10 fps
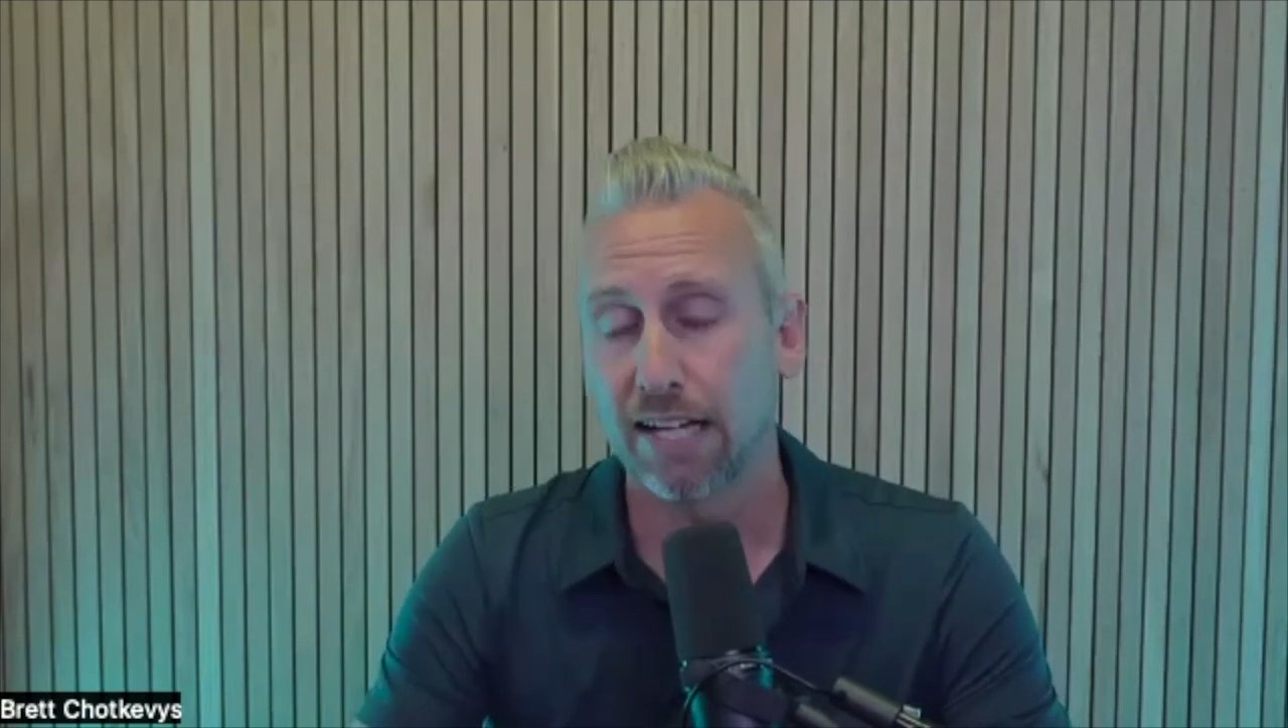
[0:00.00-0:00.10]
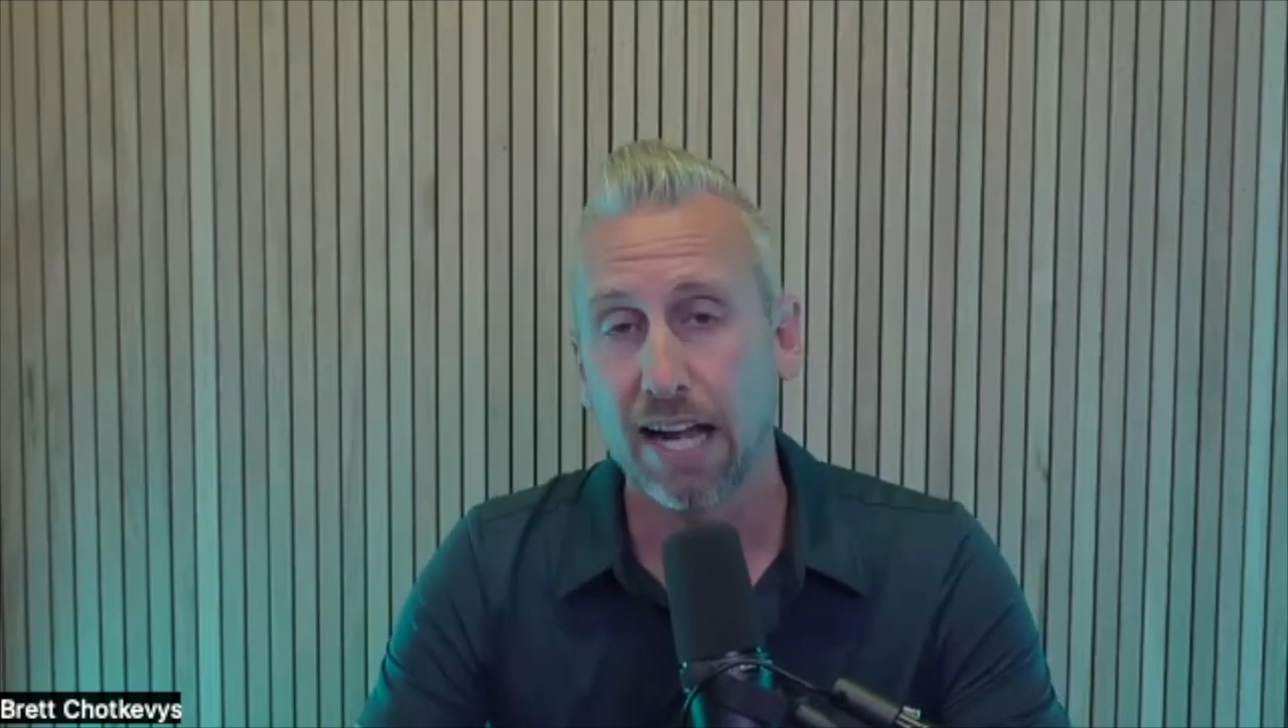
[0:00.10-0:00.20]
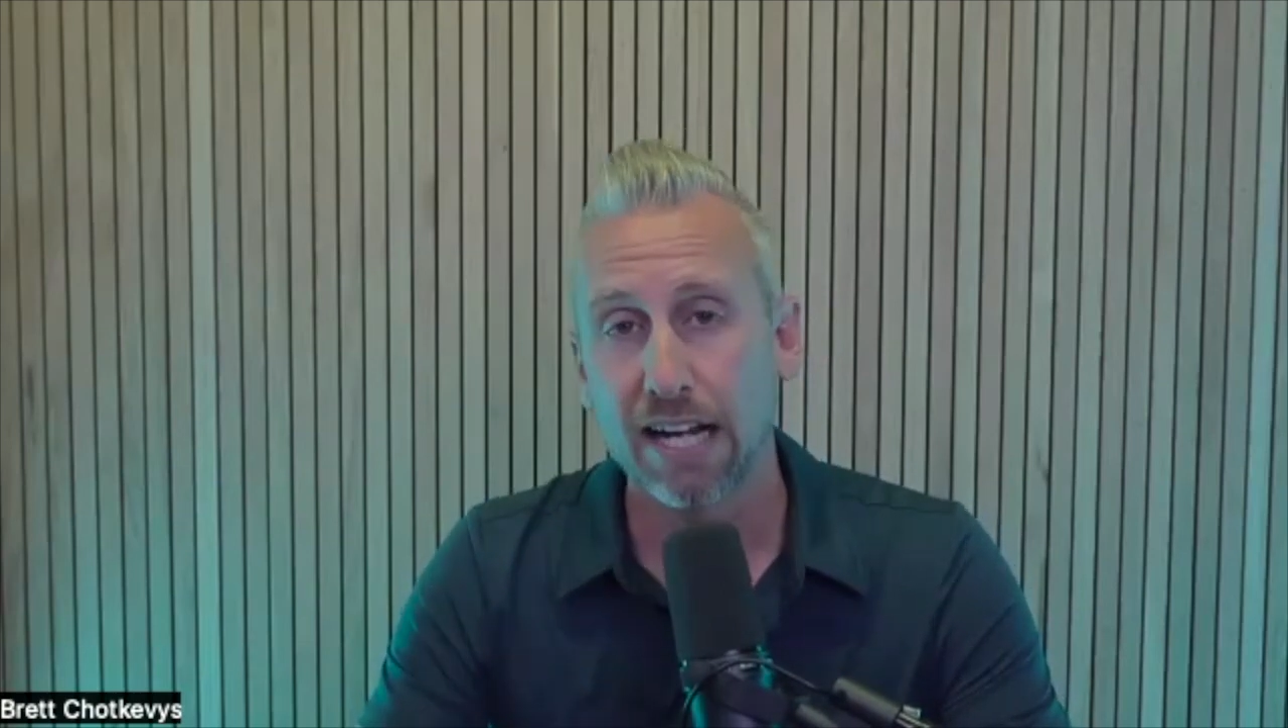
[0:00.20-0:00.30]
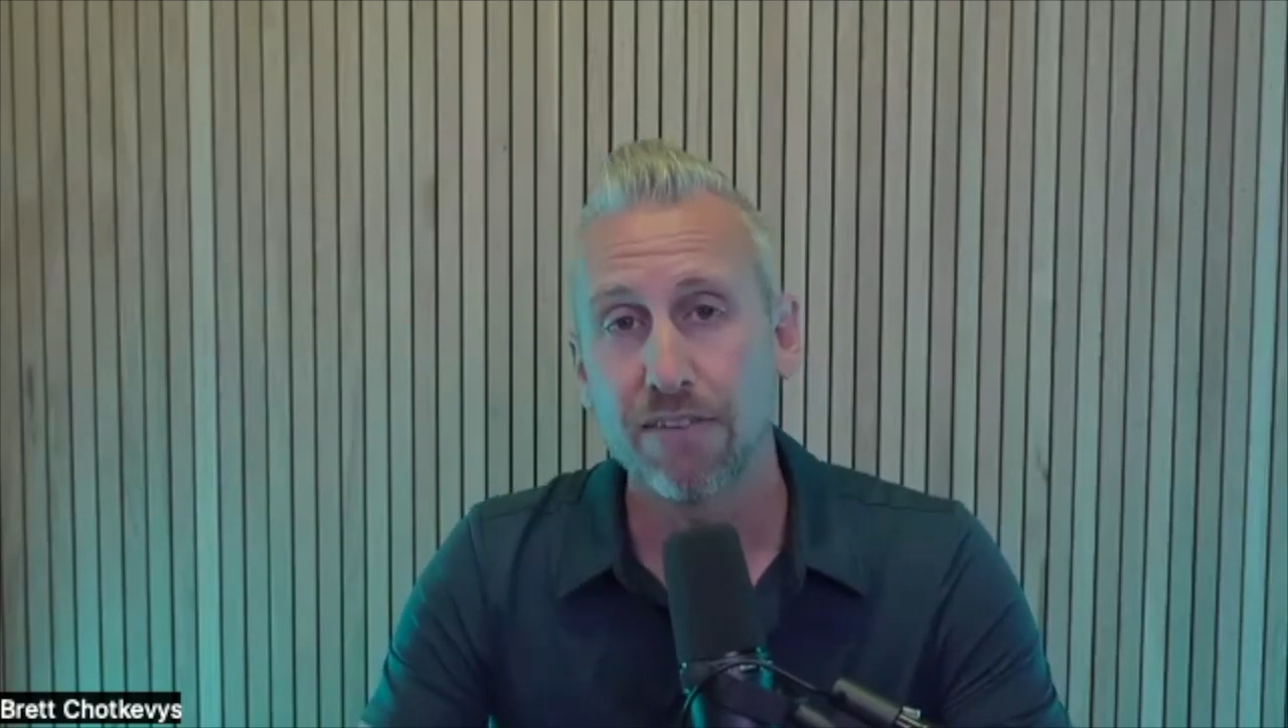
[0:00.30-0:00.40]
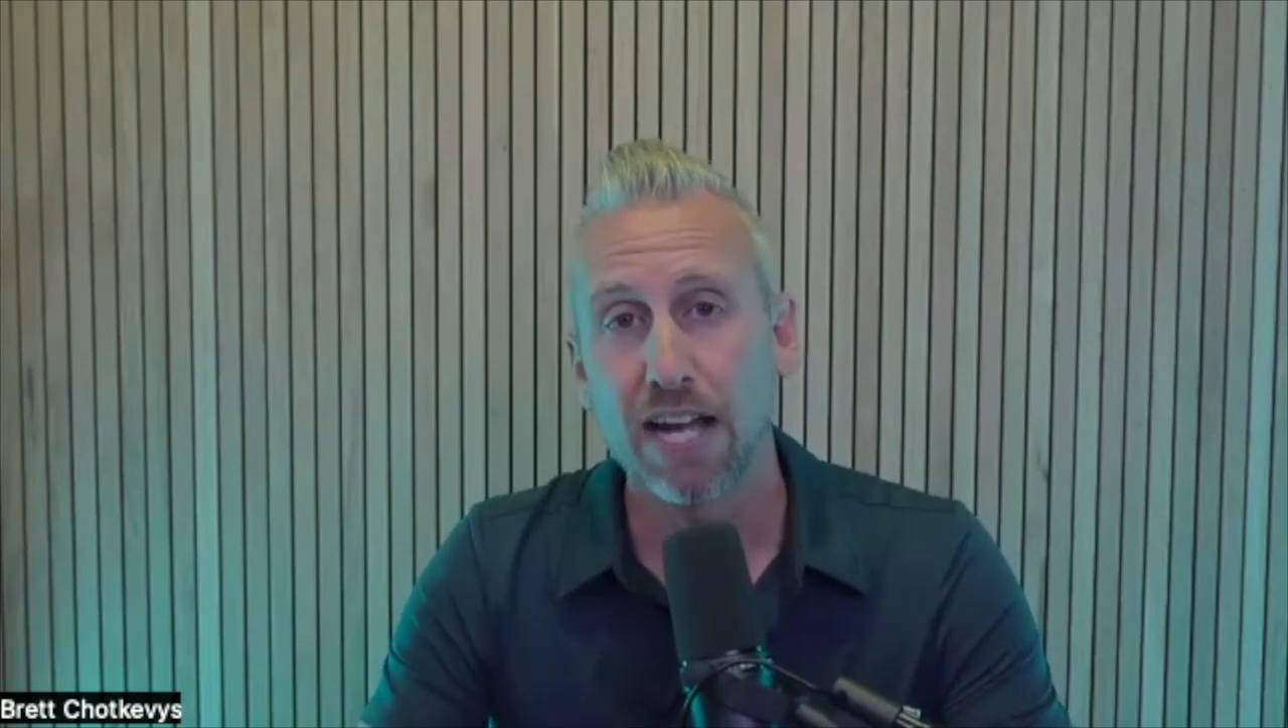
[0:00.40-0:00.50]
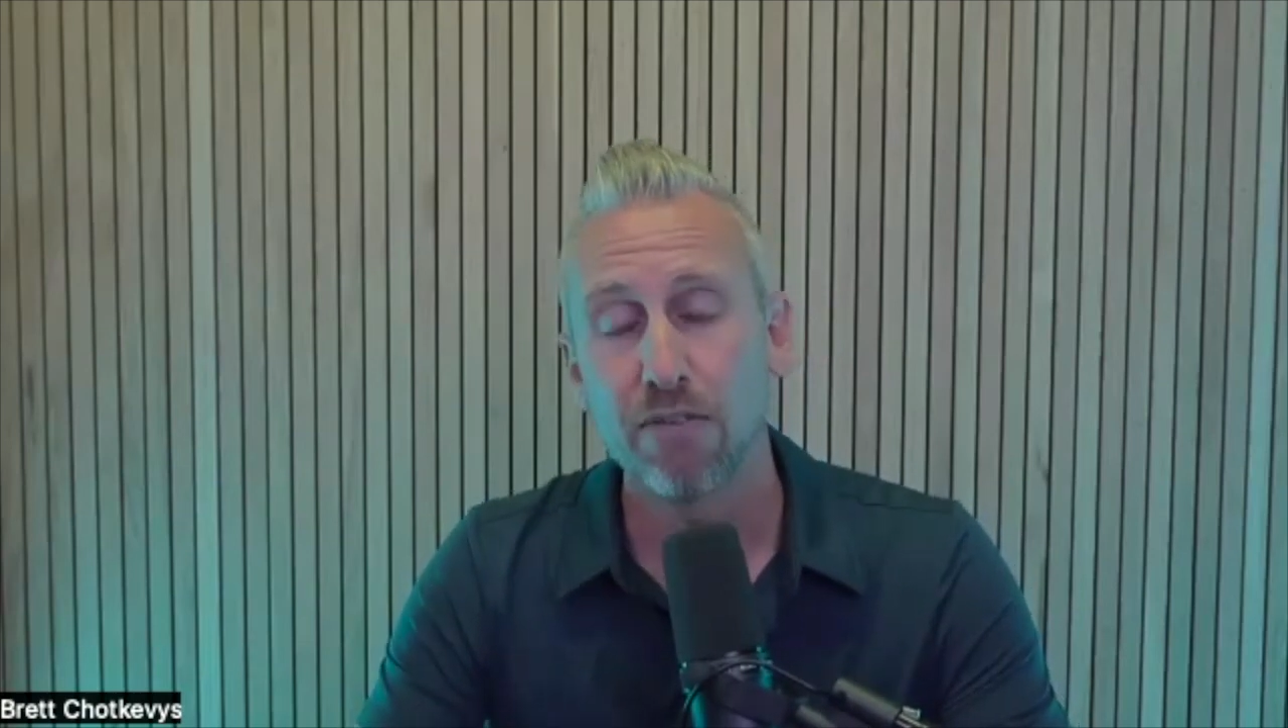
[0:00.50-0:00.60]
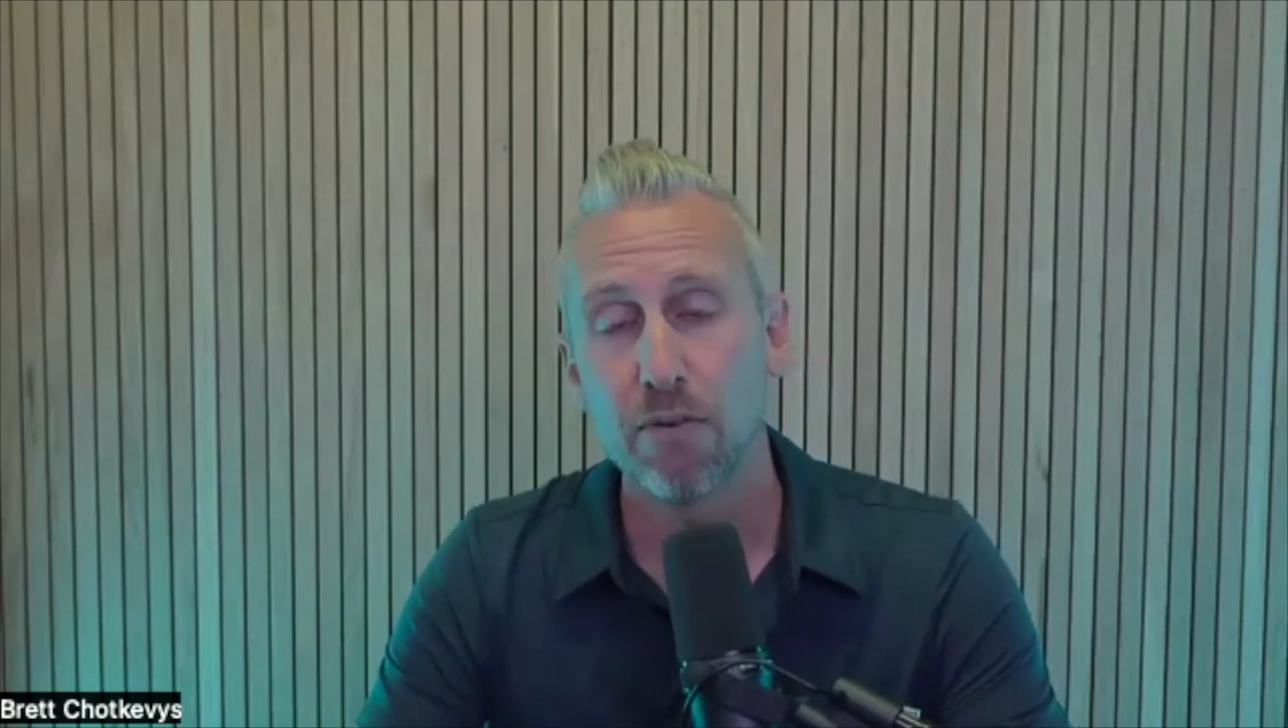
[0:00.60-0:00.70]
kind of have